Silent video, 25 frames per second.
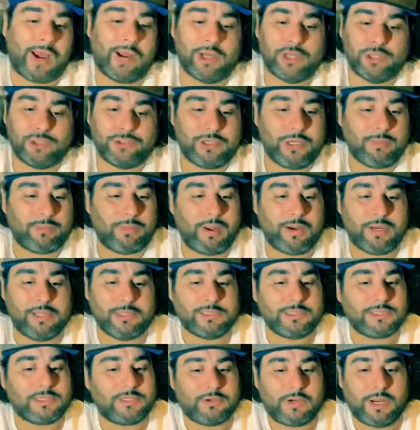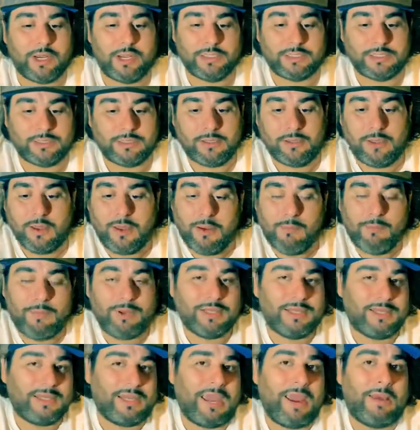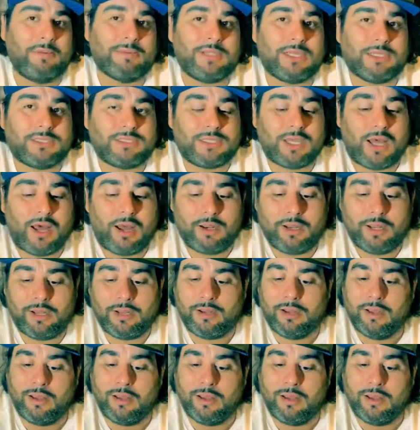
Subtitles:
drip on this is crazy. But the games are solid.